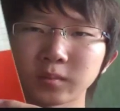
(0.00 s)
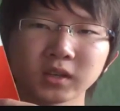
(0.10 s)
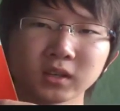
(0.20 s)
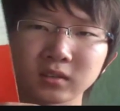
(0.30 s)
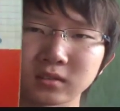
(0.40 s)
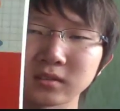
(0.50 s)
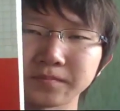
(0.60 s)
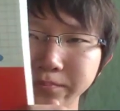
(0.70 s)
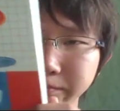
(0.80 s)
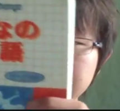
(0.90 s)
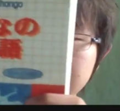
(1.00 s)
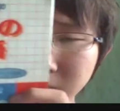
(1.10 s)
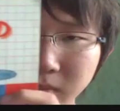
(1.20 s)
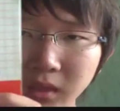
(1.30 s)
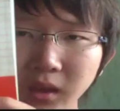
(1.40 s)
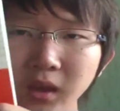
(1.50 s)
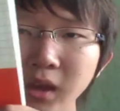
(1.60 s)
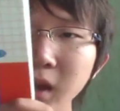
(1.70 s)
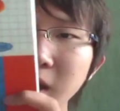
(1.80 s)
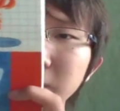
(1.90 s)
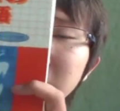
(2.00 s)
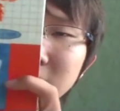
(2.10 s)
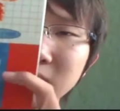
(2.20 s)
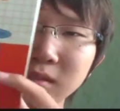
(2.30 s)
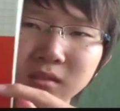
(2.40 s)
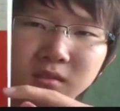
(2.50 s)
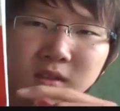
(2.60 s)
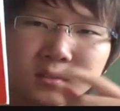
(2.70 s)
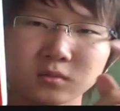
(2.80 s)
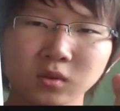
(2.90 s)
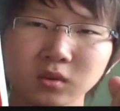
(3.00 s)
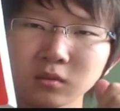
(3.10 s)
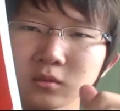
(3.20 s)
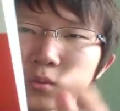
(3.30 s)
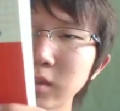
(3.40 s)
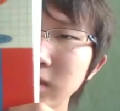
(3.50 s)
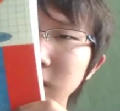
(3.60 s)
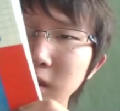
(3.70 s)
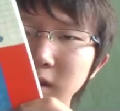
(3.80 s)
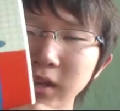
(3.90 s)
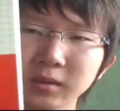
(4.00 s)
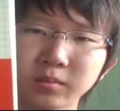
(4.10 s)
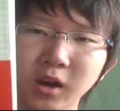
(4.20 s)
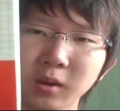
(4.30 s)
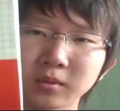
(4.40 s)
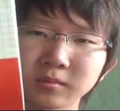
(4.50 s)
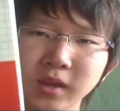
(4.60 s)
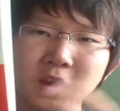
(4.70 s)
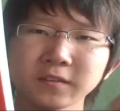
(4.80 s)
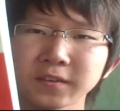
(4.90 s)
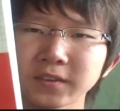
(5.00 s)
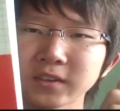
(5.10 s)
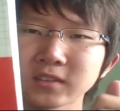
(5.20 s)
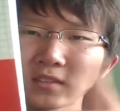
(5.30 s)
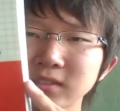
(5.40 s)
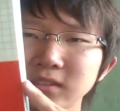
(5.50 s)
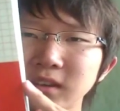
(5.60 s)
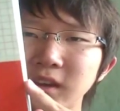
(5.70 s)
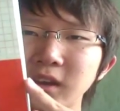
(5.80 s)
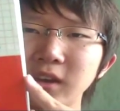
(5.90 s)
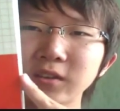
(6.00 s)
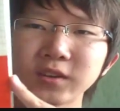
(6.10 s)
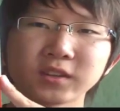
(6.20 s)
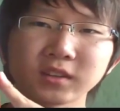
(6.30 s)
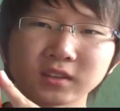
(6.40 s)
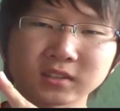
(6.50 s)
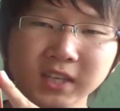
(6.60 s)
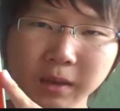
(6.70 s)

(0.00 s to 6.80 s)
for beginners. But there's only one tiny problem. Everything's written in